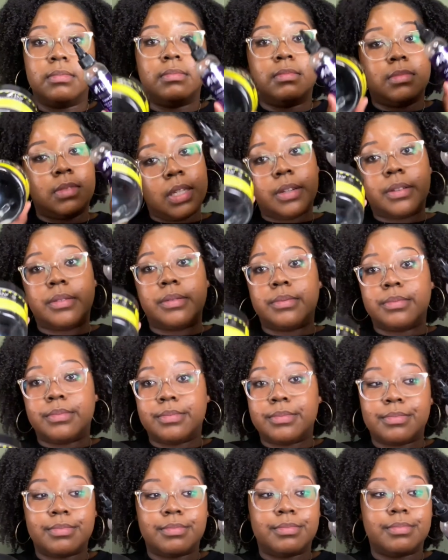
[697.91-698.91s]
So
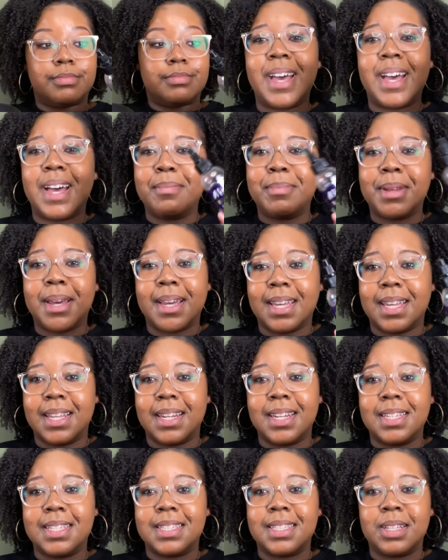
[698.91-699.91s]
I'm not getting
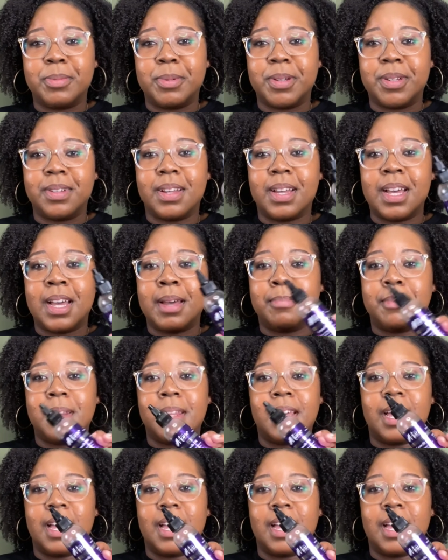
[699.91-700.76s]
this no more.